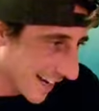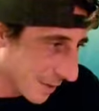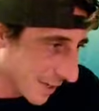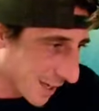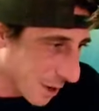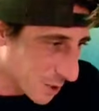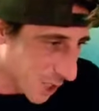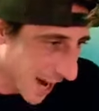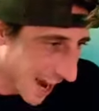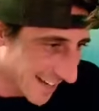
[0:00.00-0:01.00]
here we go,
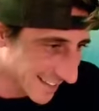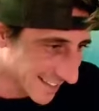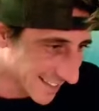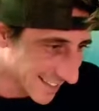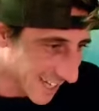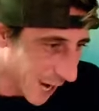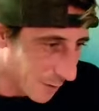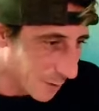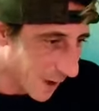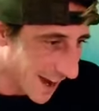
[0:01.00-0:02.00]
chat. Are
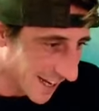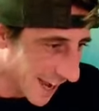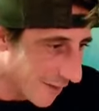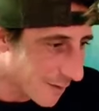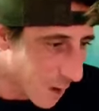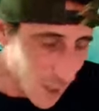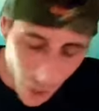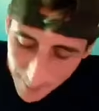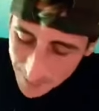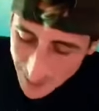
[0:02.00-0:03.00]
we ready? Everyone
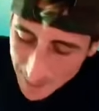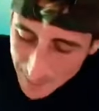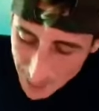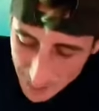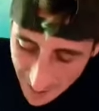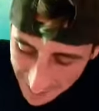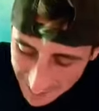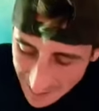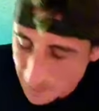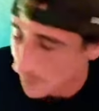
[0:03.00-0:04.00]
drop a W, man.
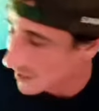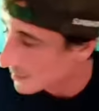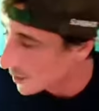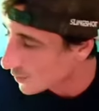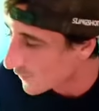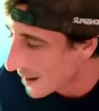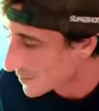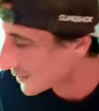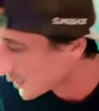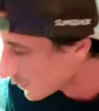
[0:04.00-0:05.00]
Let's put some good
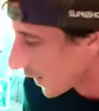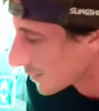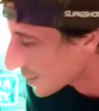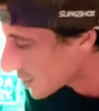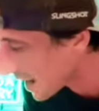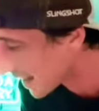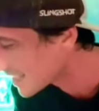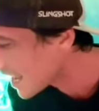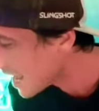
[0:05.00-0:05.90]
vibes on this 500X.